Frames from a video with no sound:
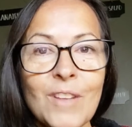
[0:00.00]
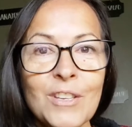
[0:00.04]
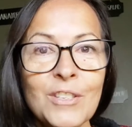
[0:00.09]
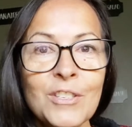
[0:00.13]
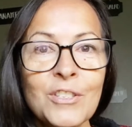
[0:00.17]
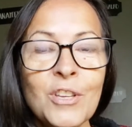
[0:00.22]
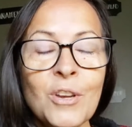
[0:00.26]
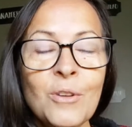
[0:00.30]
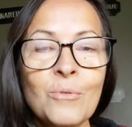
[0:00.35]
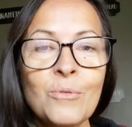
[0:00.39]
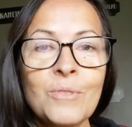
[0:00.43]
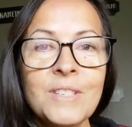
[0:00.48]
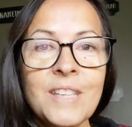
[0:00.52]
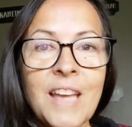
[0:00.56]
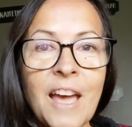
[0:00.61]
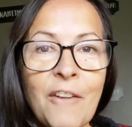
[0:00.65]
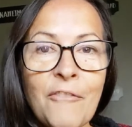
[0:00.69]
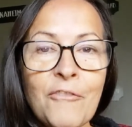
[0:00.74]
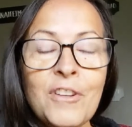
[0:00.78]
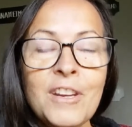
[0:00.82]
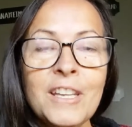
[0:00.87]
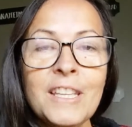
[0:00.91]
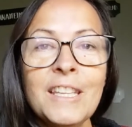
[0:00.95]
So
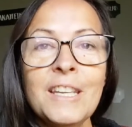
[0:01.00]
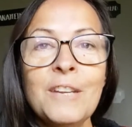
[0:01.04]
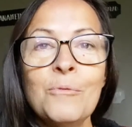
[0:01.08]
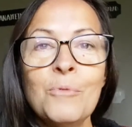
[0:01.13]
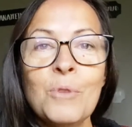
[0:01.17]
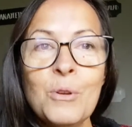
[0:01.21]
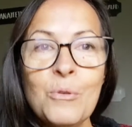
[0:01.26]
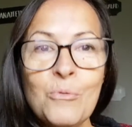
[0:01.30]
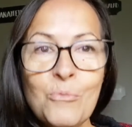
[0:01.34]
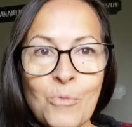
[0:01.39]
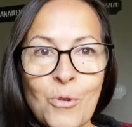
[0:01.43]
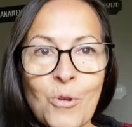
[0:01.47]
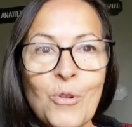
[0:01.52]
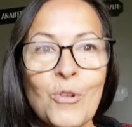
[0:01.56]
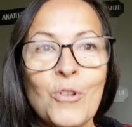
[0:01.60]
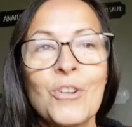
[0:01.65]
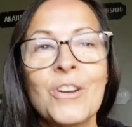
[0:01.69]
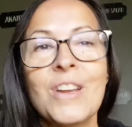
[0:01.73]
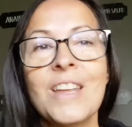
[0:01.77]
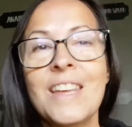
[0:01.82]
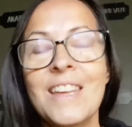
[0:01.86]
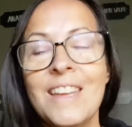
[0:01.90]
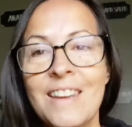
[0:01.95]
definitely
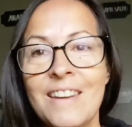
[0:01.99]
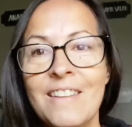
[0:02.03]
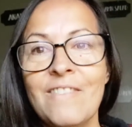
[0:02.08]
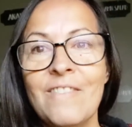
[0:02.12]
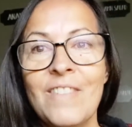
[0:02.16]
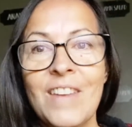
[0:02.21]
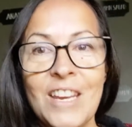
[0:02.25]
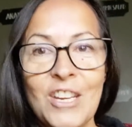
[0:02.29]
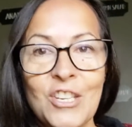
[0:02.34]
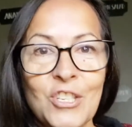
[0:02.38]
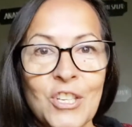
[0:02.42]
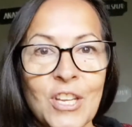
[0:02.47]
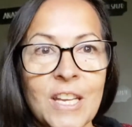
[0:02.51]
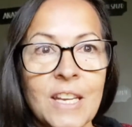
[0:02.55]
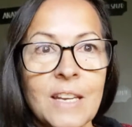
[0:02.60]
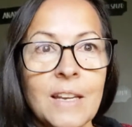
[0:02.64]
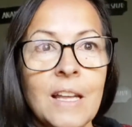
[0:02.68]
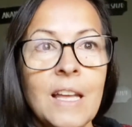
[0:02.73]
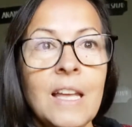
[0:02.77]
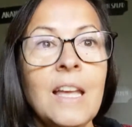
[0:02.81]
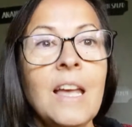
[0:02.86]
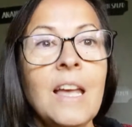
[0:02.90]
reward innovation.